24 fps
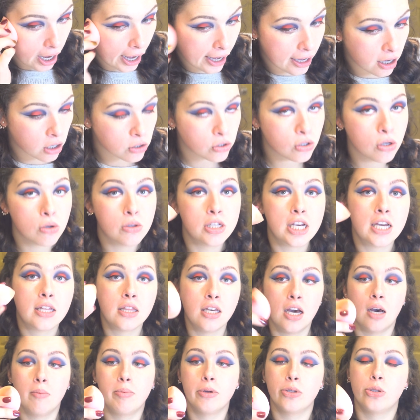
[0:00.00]
I also take
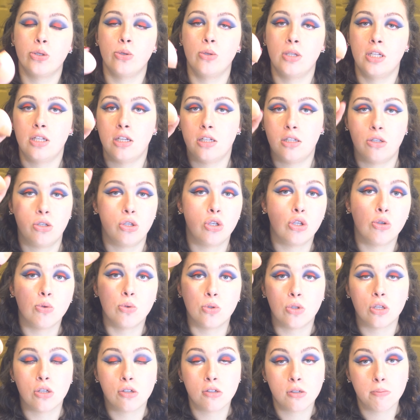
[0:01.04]
the opportunity to
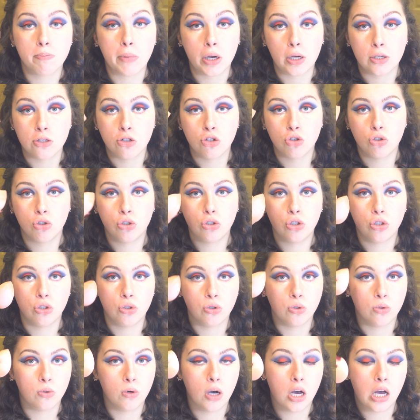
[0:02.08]
use the sponge
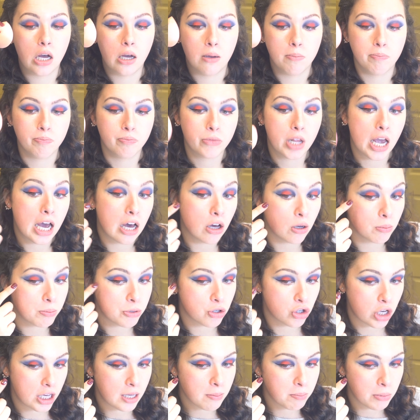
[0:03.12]
to help
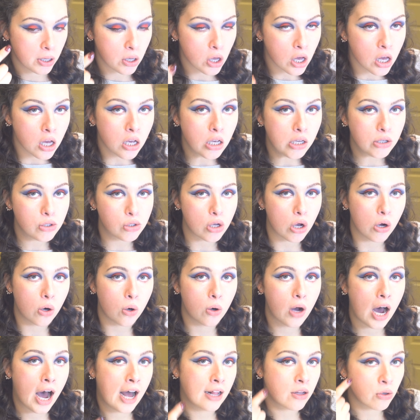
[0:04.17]
shape.
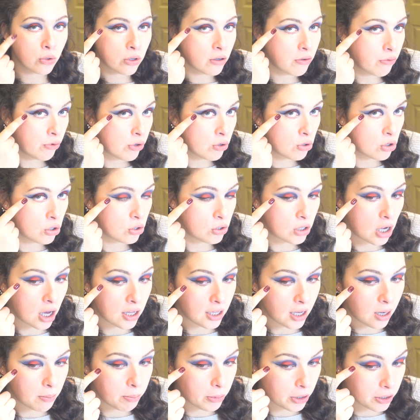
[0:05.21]
So I don't know if you just saw
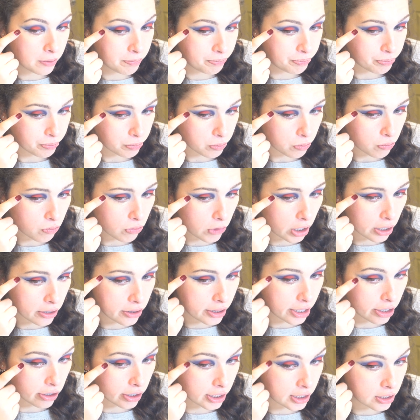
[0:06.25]
that, but
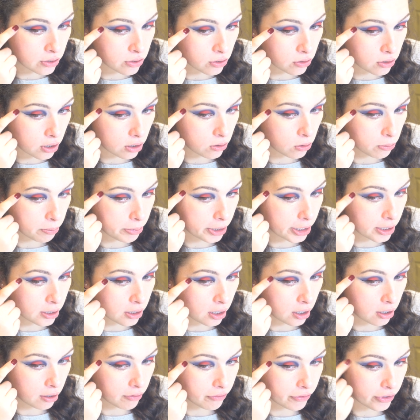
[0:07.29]
there is a little bit
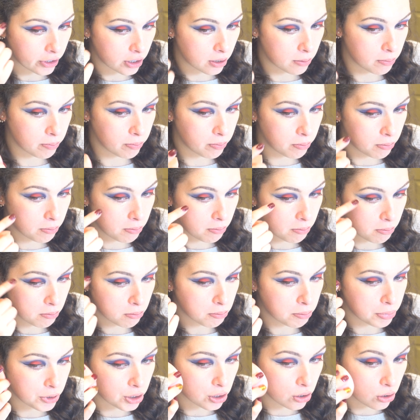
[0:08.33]
of
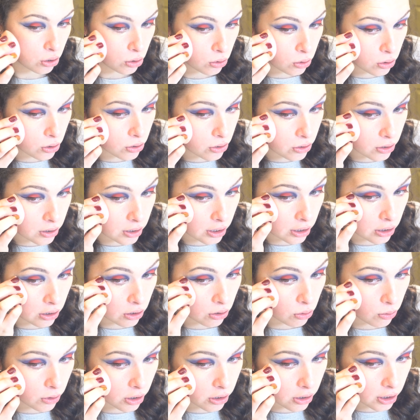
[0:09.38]
blue
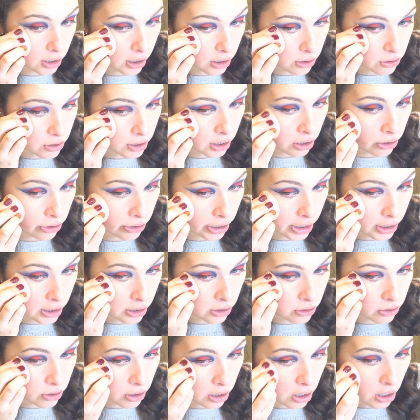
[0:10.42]
still where the concealer
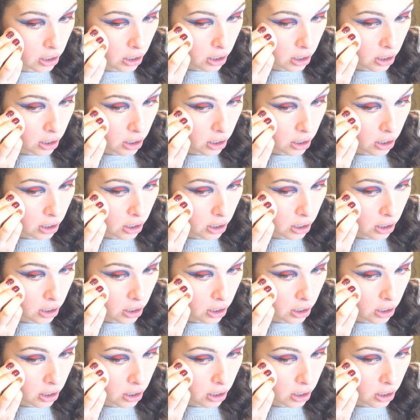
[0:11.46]
is.